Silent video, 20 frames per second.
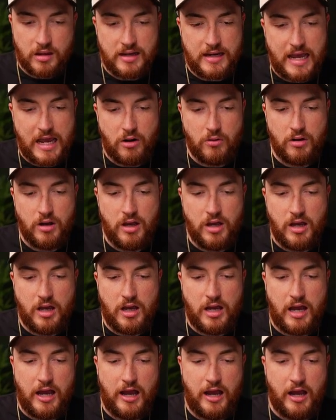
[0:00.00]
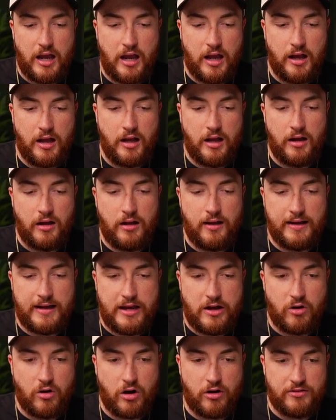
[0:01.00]
Now,
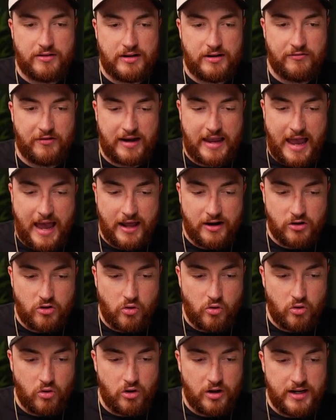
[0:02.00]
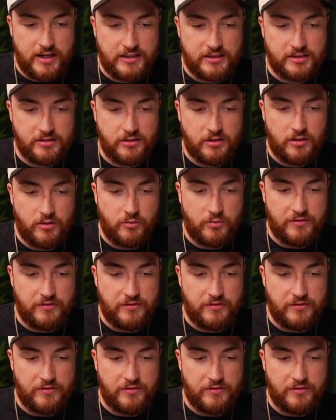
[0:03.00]
here are the different categories.